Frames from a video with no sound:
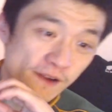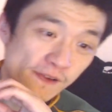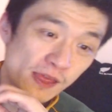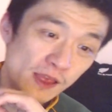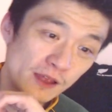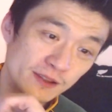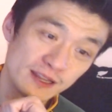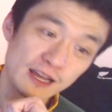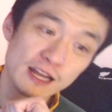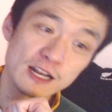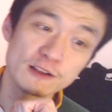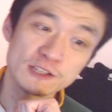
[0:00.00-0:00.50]

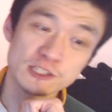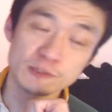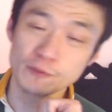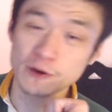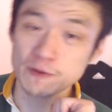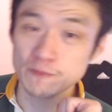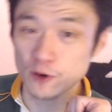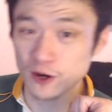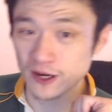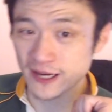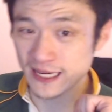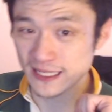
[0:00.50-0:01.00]
another
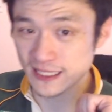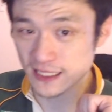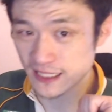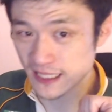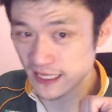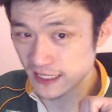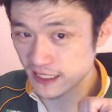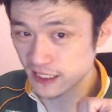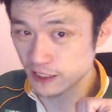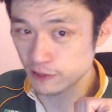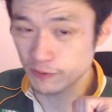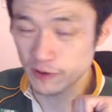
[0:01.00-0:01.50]
Springbok gets
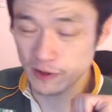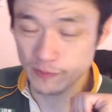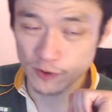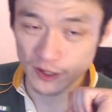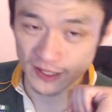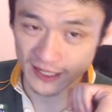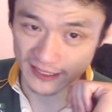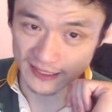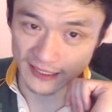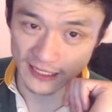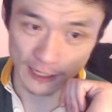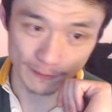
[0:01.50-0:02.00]

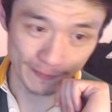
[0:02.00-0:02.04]
another